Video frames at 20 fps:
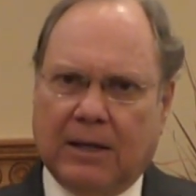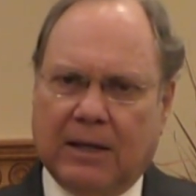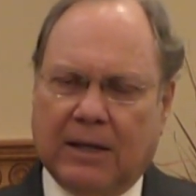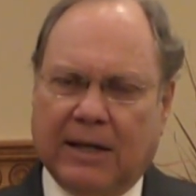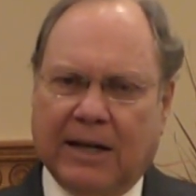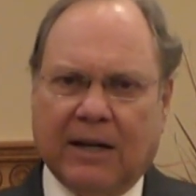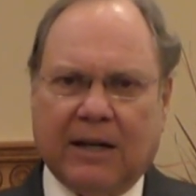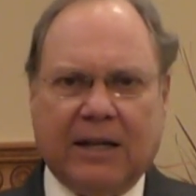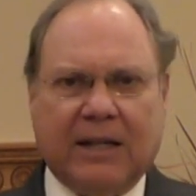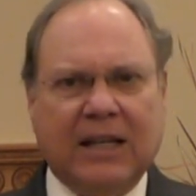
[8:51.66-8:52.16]

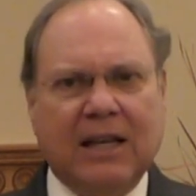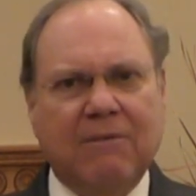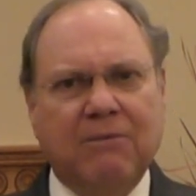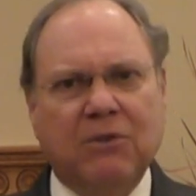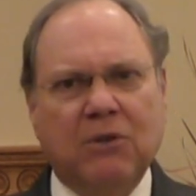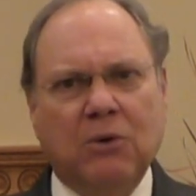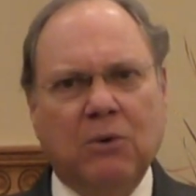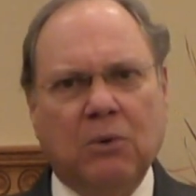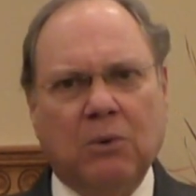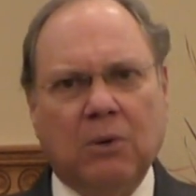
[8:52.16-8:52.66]
He'll give
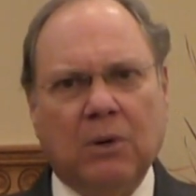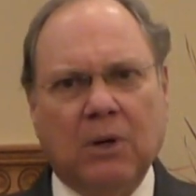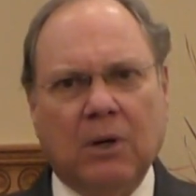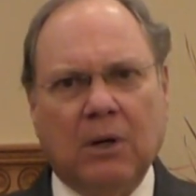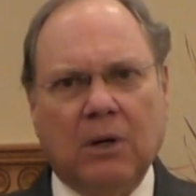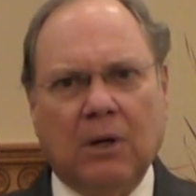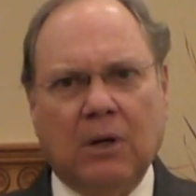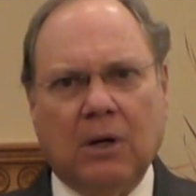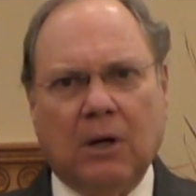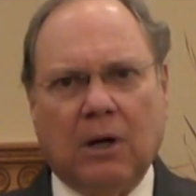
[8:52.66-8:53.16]
you
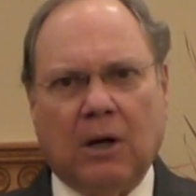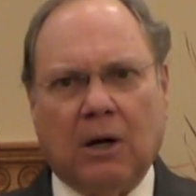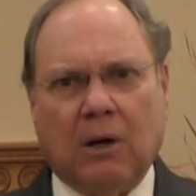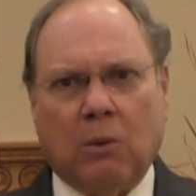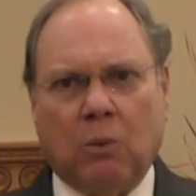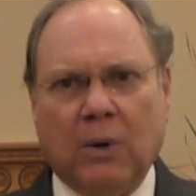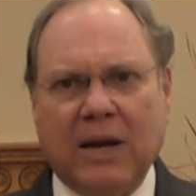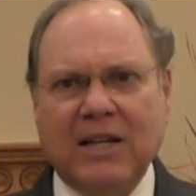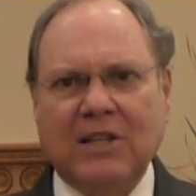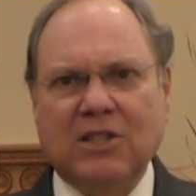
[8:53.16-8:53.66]

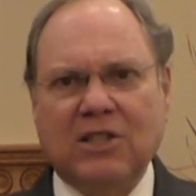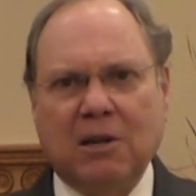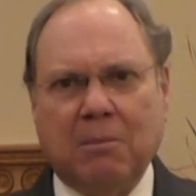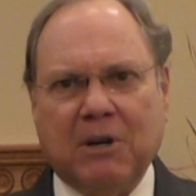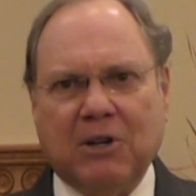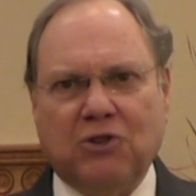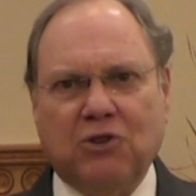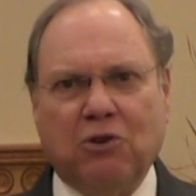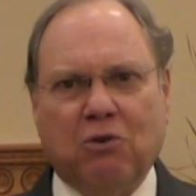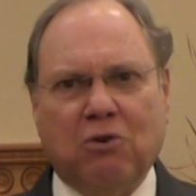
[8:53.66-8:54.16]
wisdom
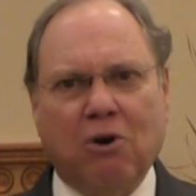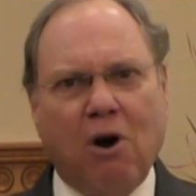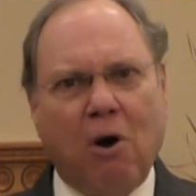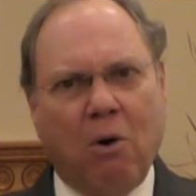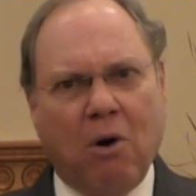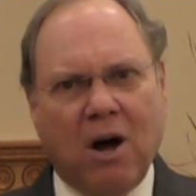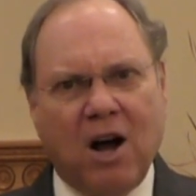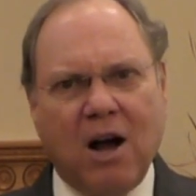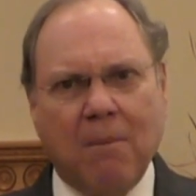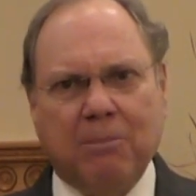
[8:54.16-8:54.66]
as you
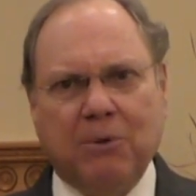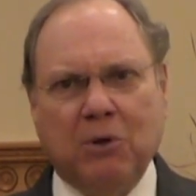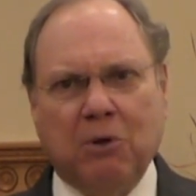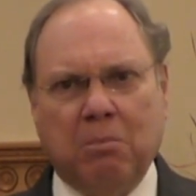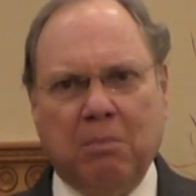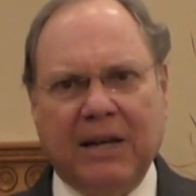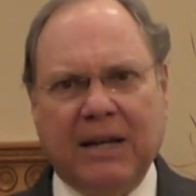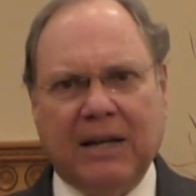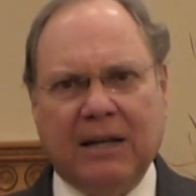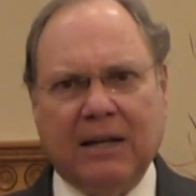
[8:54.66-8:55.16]
grow up. You'll
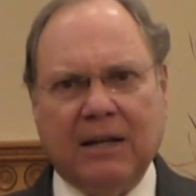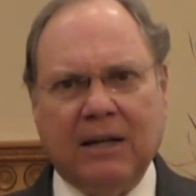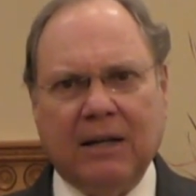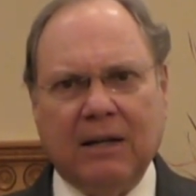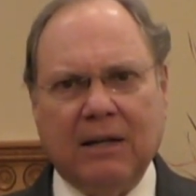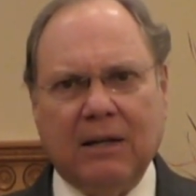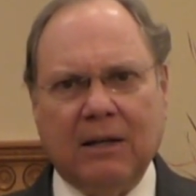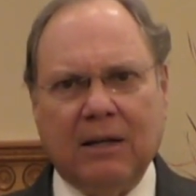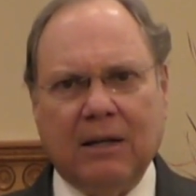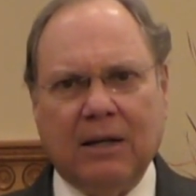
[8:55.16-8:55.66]
be
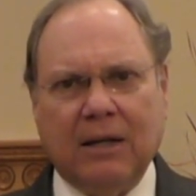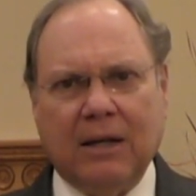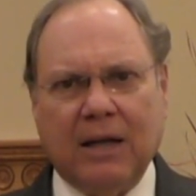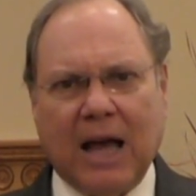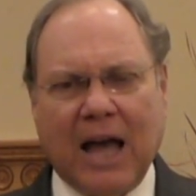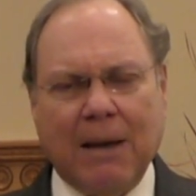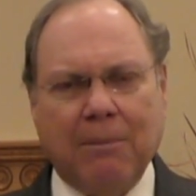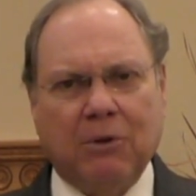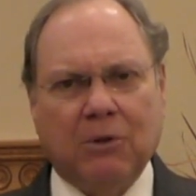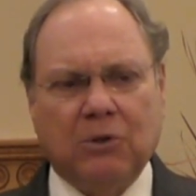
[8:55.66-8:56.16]

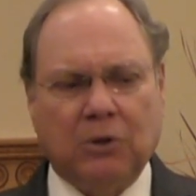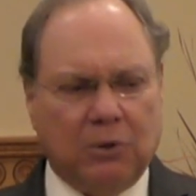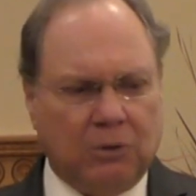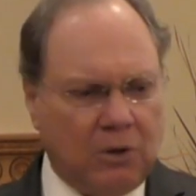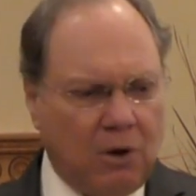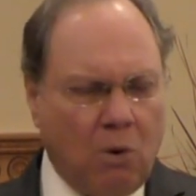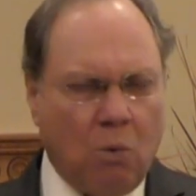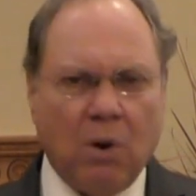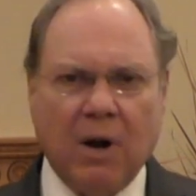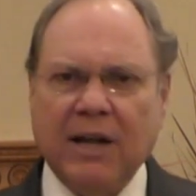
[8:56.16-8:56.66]
able to
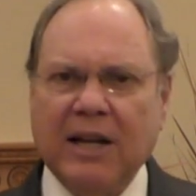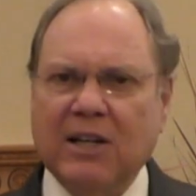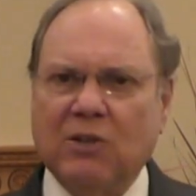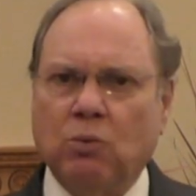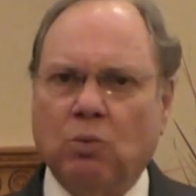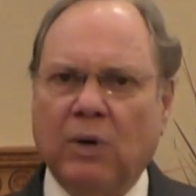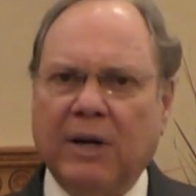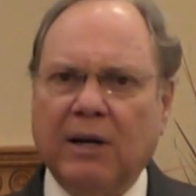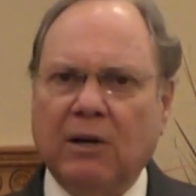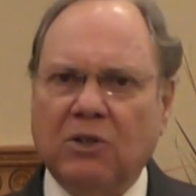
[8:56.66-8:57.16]
know what His
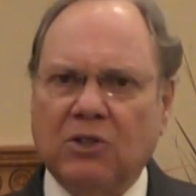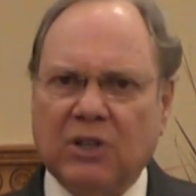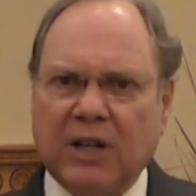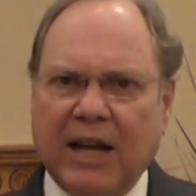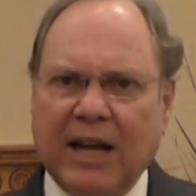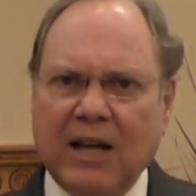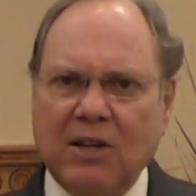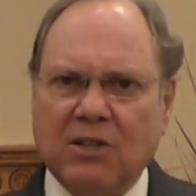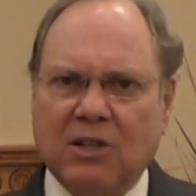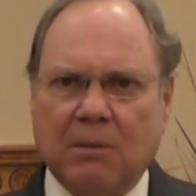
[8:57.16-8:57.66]
will
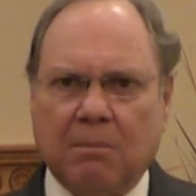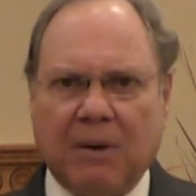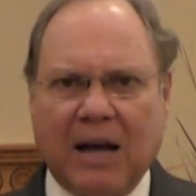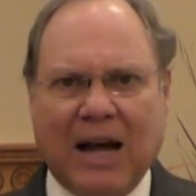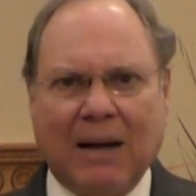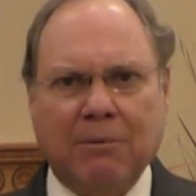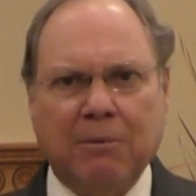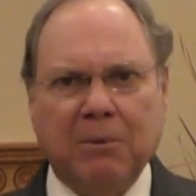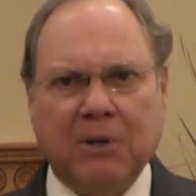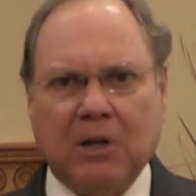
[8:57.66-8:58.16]
says, the
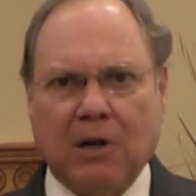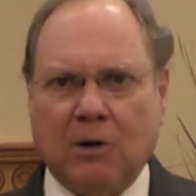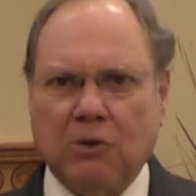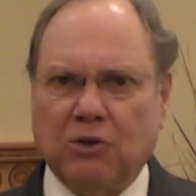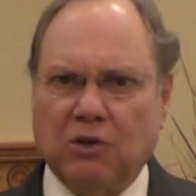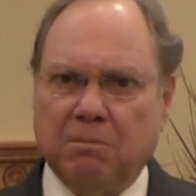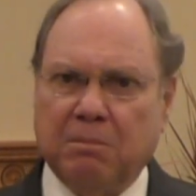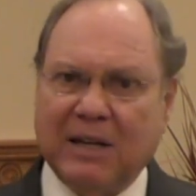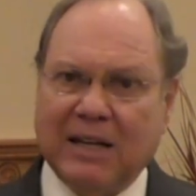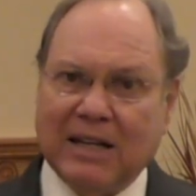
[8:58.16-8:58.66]
Bible, because
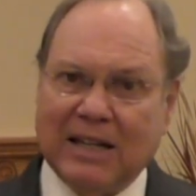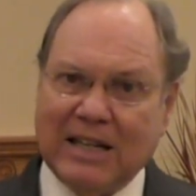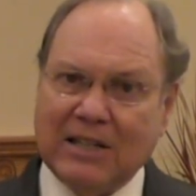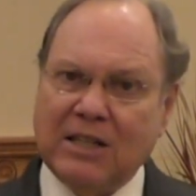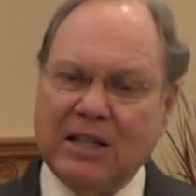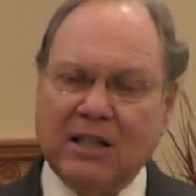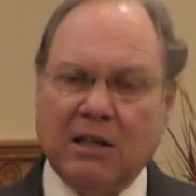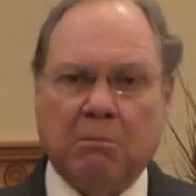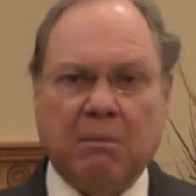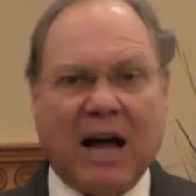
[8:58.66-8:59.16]
you've been
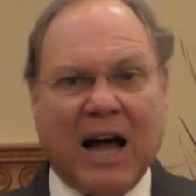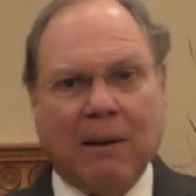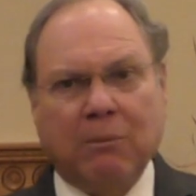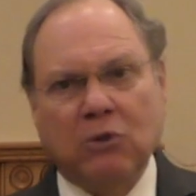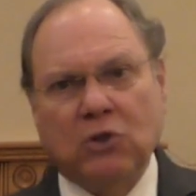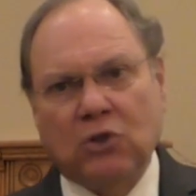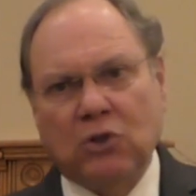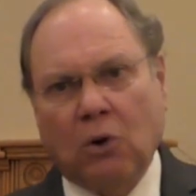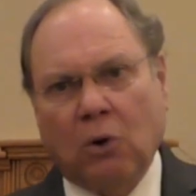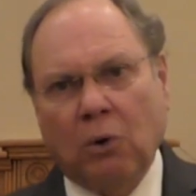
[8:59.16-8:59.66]
listening to the Bible
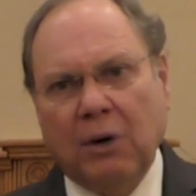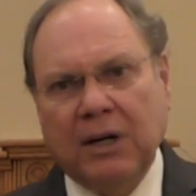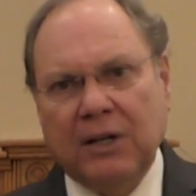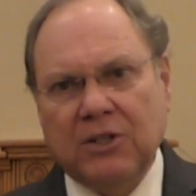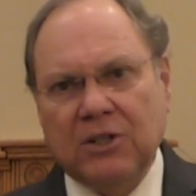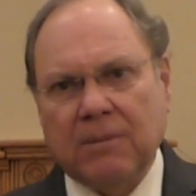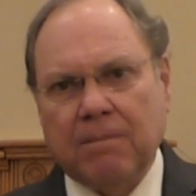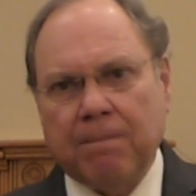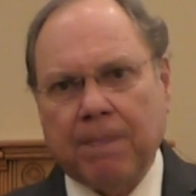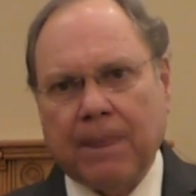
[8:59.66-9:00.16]

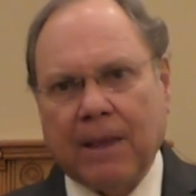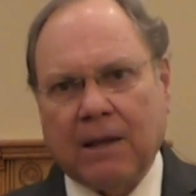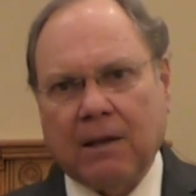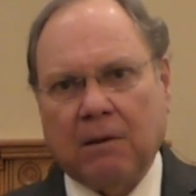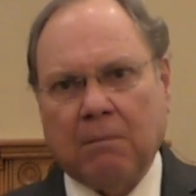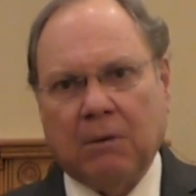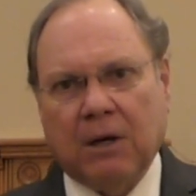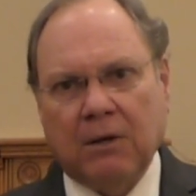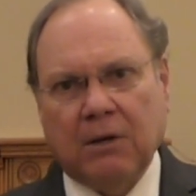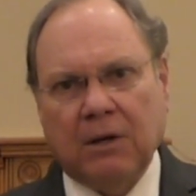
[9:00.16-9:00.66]
stories and
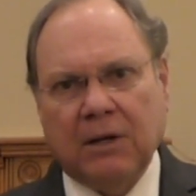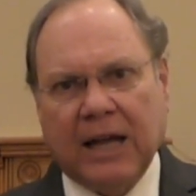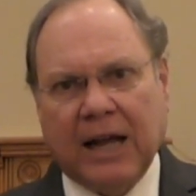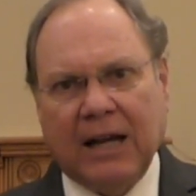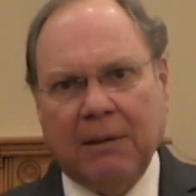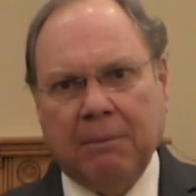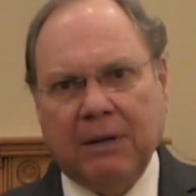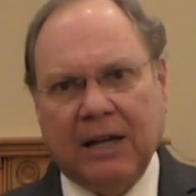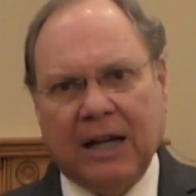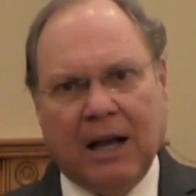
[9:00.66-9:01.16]
your mother and
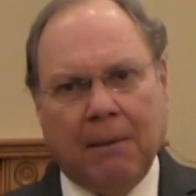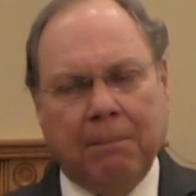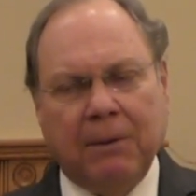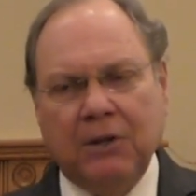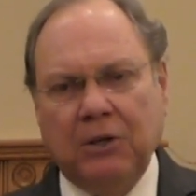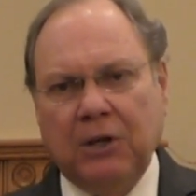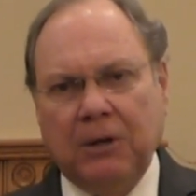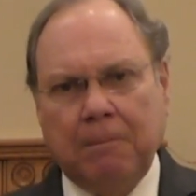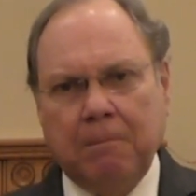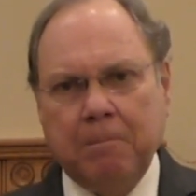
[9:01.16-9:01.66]
daddy been
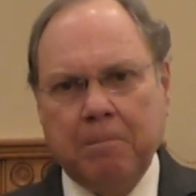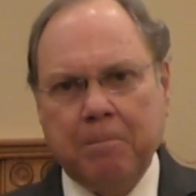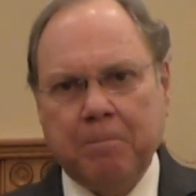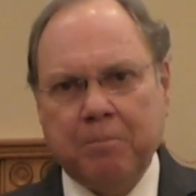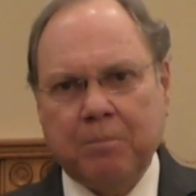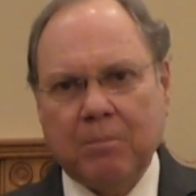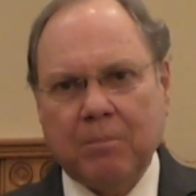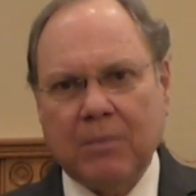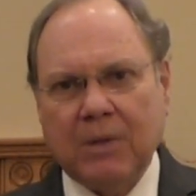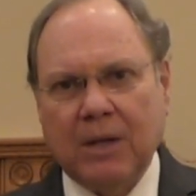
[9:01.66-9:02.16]
helping you.
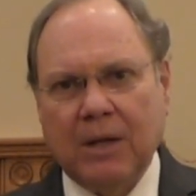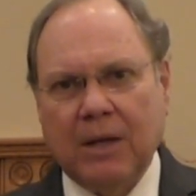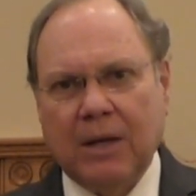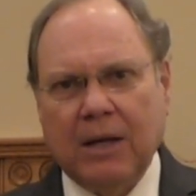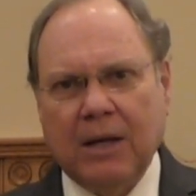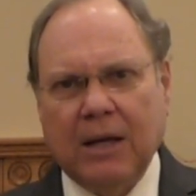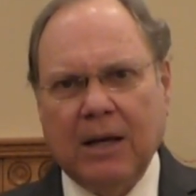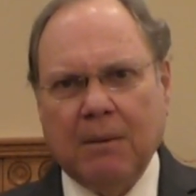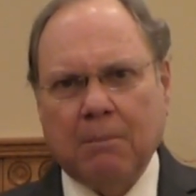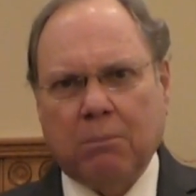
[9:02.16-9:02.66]

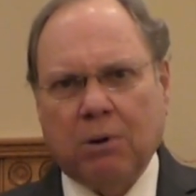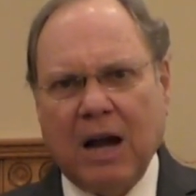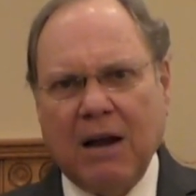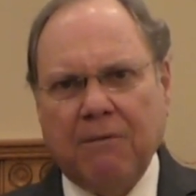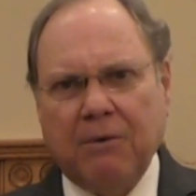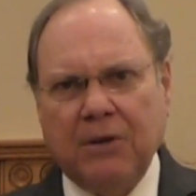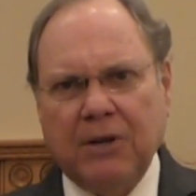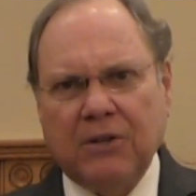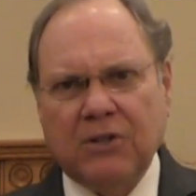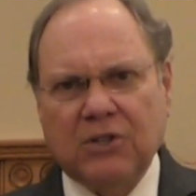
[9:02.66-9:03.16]
Pray
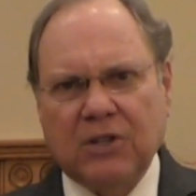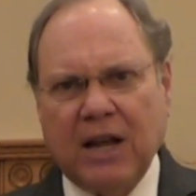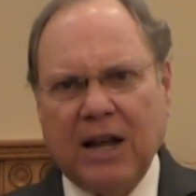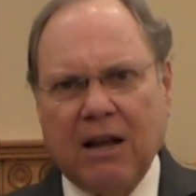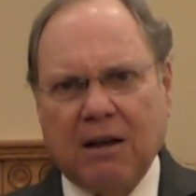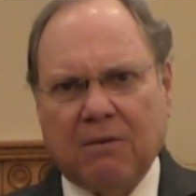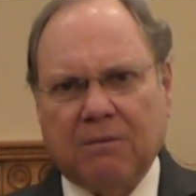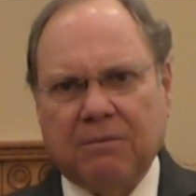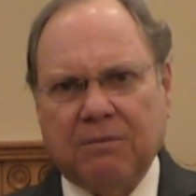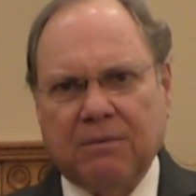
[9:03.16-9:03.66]
for
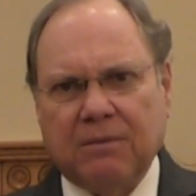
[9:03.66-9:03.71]
yourself.